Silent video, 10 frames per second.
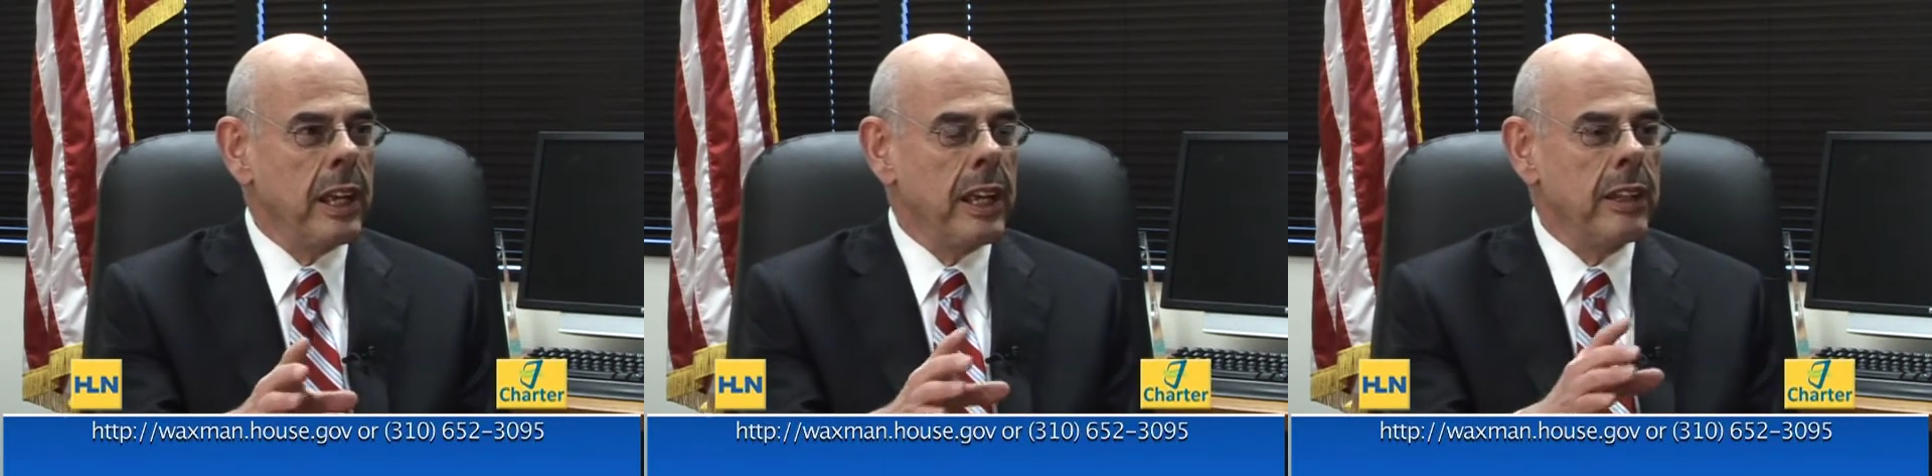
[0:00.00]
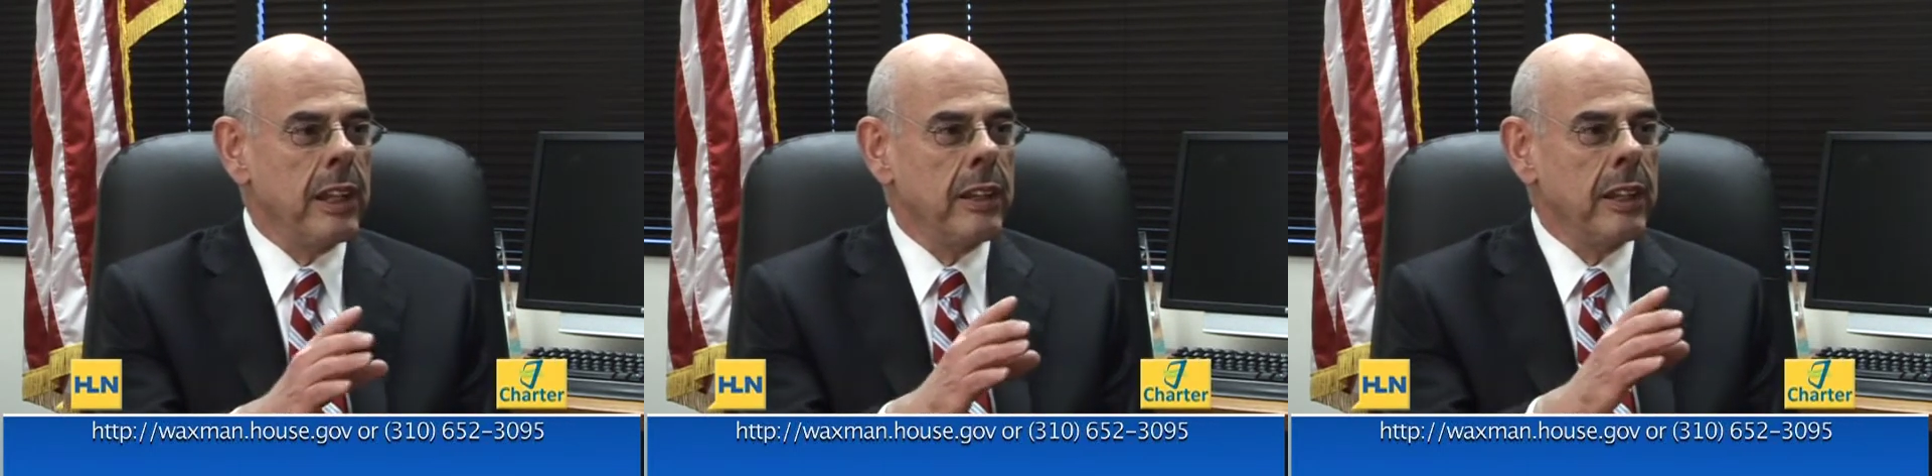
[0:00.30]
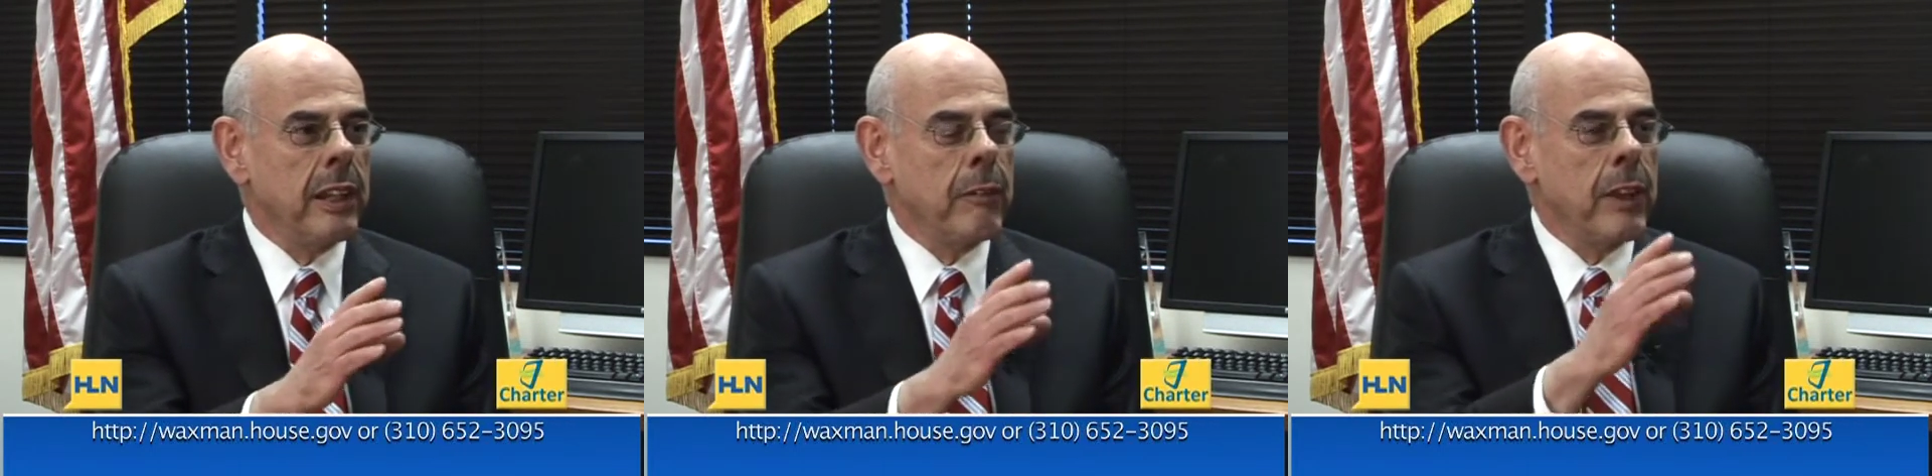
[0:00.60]
And
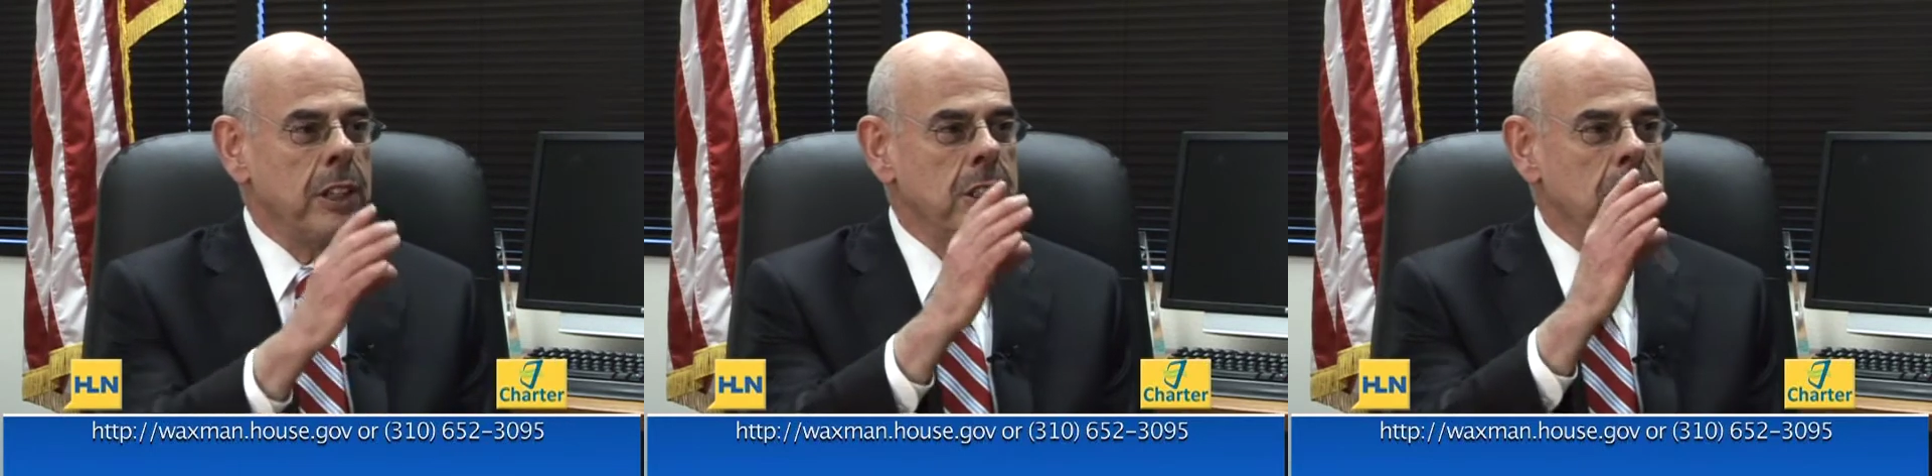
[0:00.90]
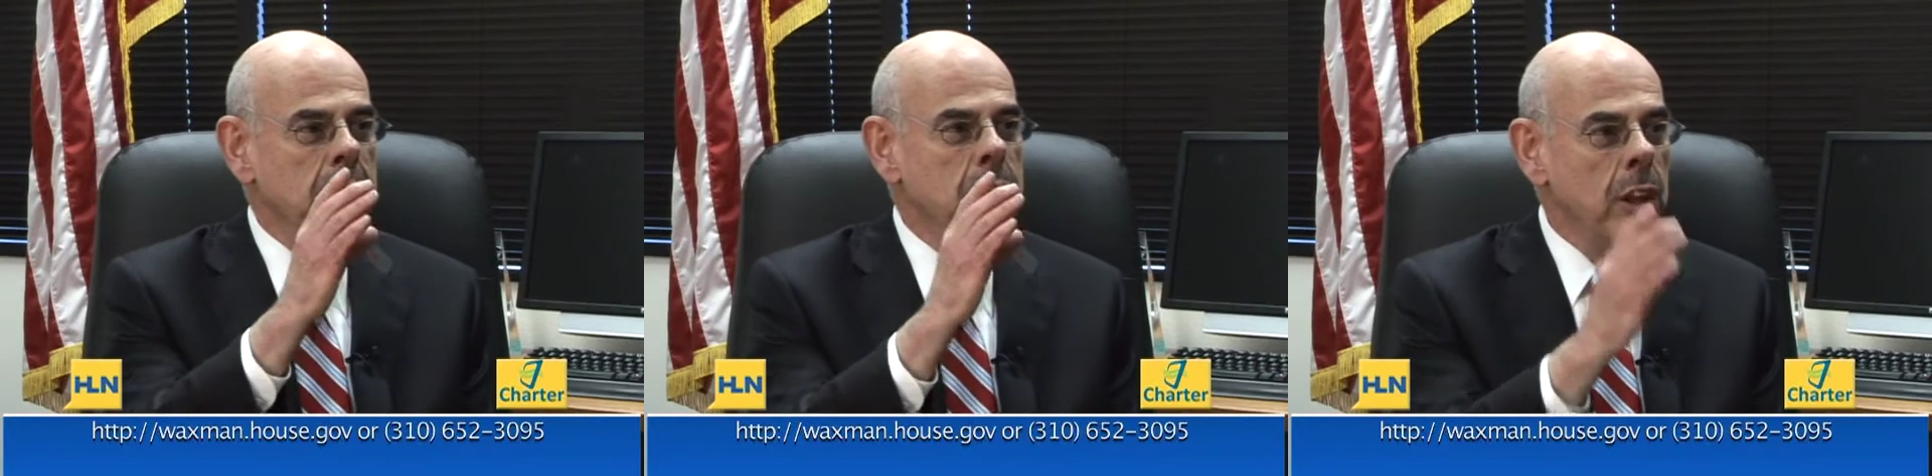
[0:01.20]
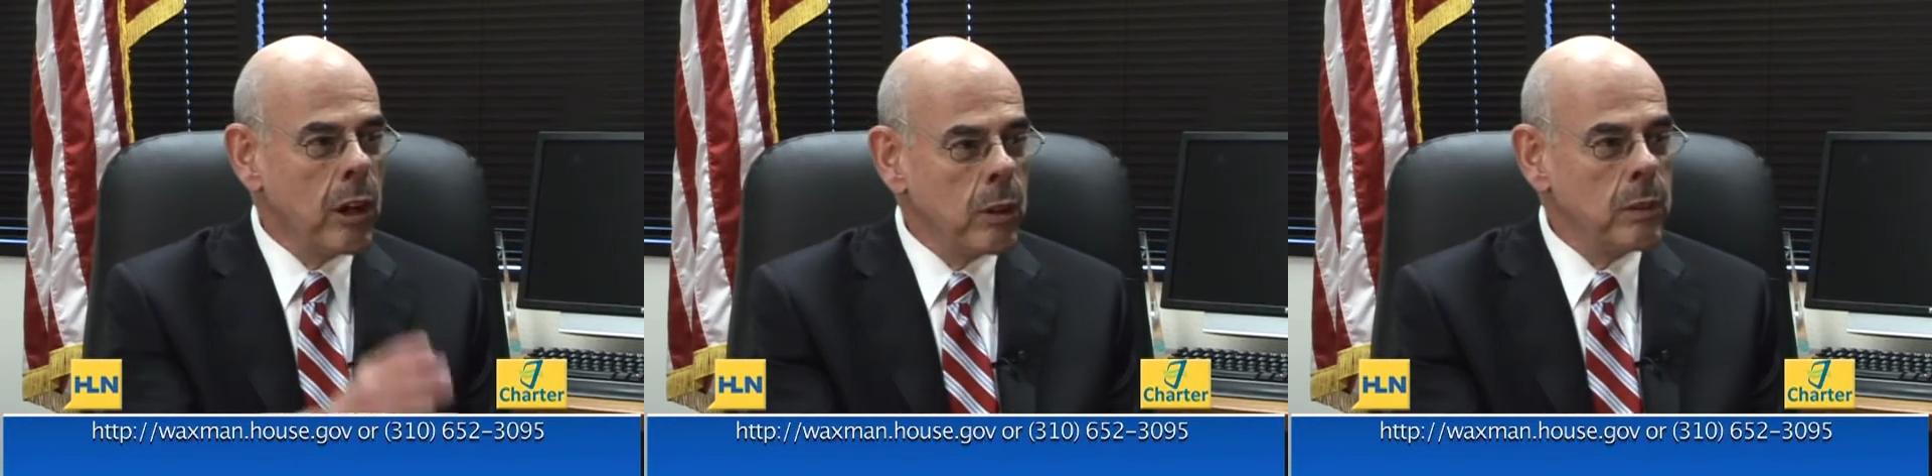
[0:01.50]
if they say
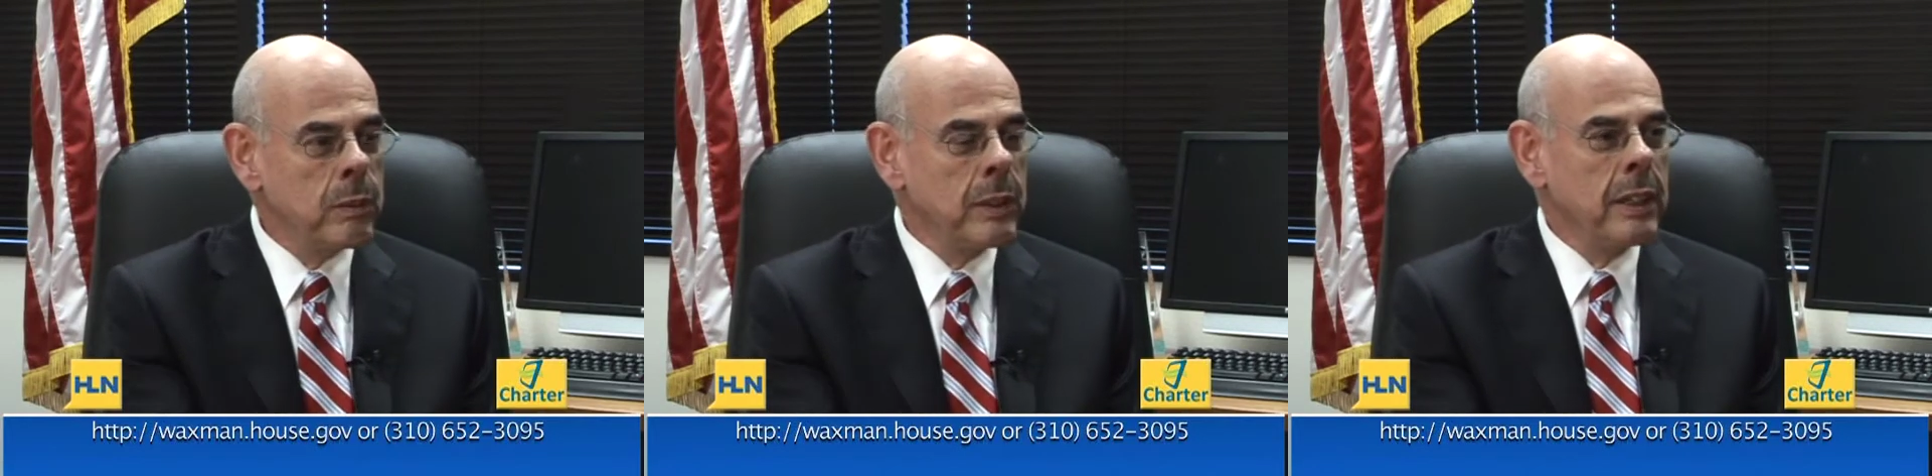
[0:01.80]
no,